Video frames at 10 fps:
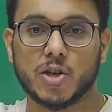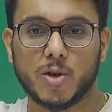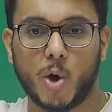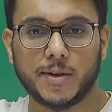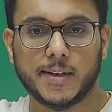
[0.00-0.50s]

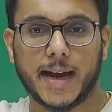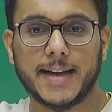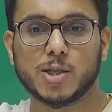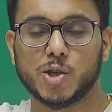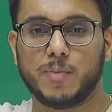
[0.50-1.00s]
on Rights
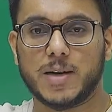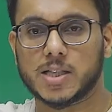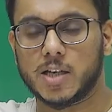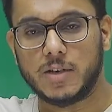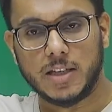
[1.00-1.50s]
of Person
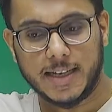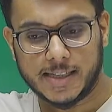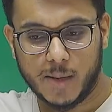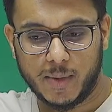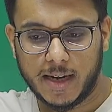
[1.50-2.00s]
with
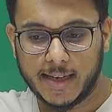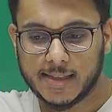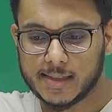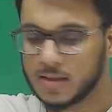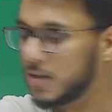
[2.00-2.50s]
Disabilities,
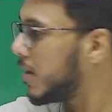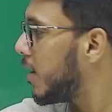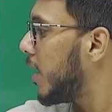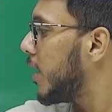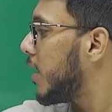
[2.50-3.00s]

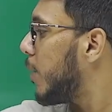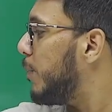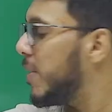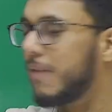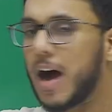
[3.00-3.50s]

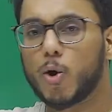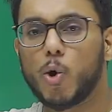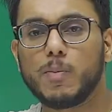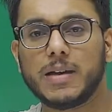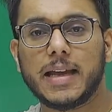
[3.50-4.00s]
Bivako
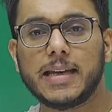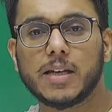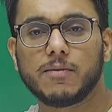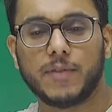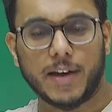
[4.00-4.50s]
Millennium
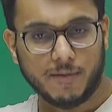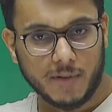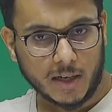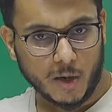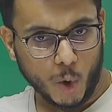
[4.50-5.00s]

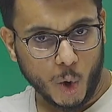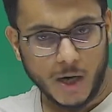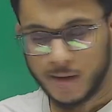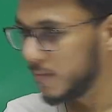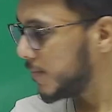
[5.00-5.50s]
Framework Goal,
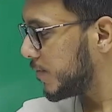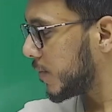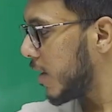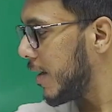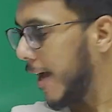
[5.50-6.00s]

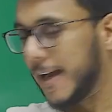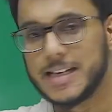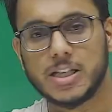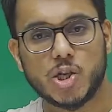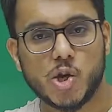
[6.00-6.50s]

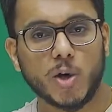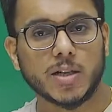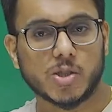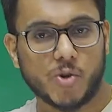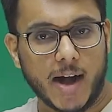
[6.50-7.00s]
Incheon
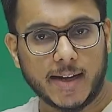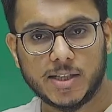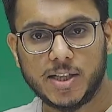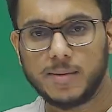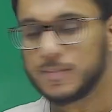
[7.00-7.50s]

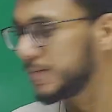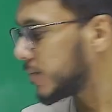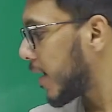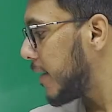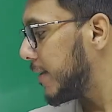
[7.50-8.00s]
Strategy,
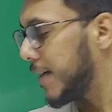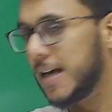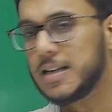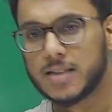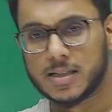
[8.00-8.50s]
and
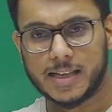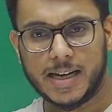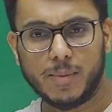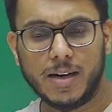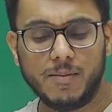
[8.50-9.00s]
Sustainable
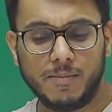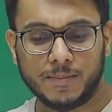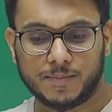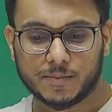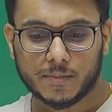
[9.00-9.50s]

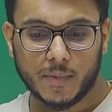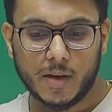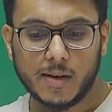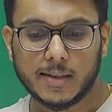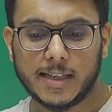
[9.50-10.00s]

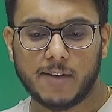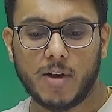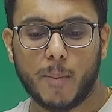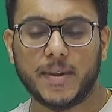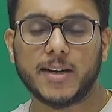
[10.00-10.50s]

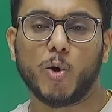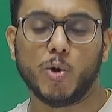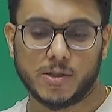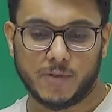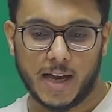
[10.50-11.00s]
Development Goals
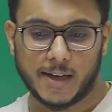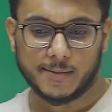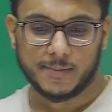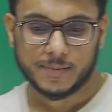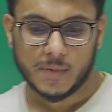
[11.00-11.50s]
we have.
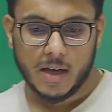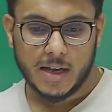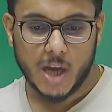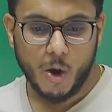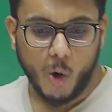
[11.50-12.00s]

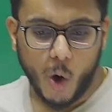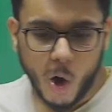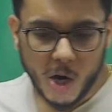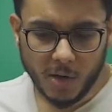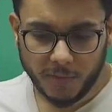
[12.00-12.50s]
Now, all
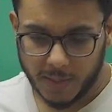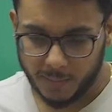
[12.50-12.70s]
of them,